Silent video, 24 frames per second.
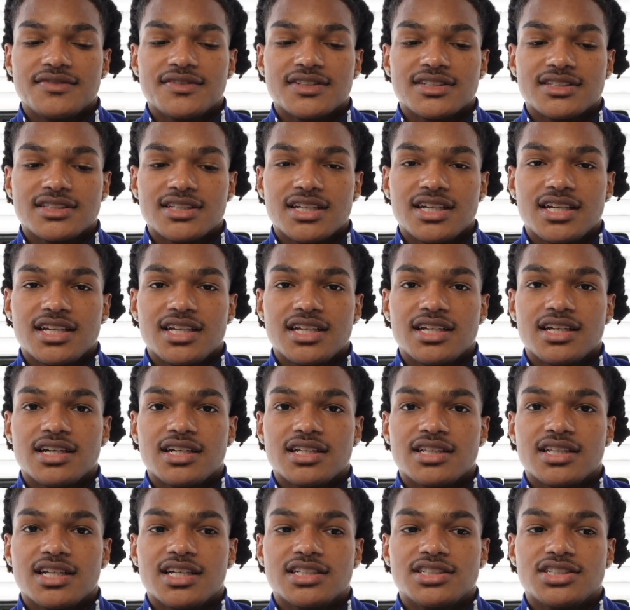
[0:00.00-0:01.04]
study
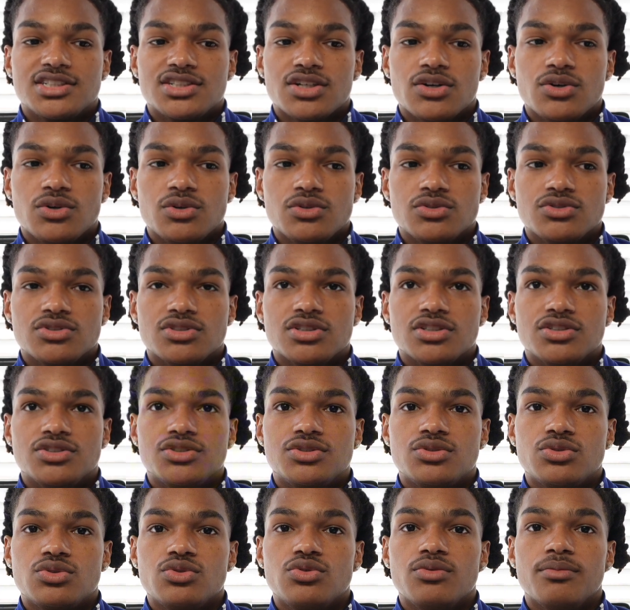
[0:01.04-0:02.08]
that shows the
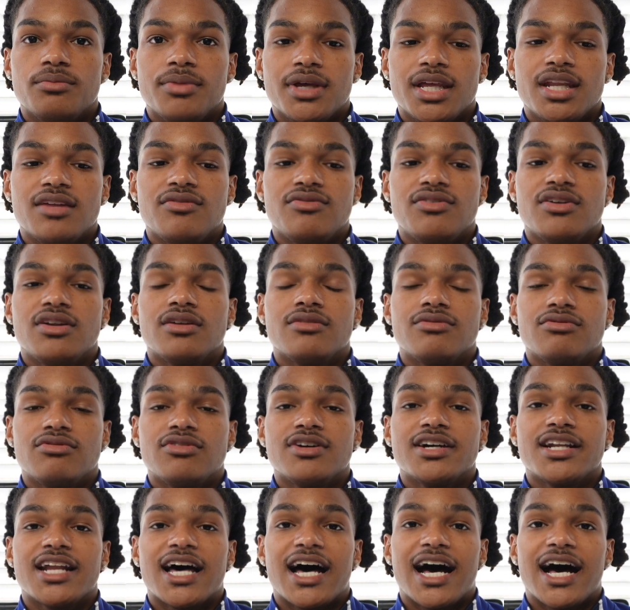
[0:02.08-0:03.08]
true benefit of what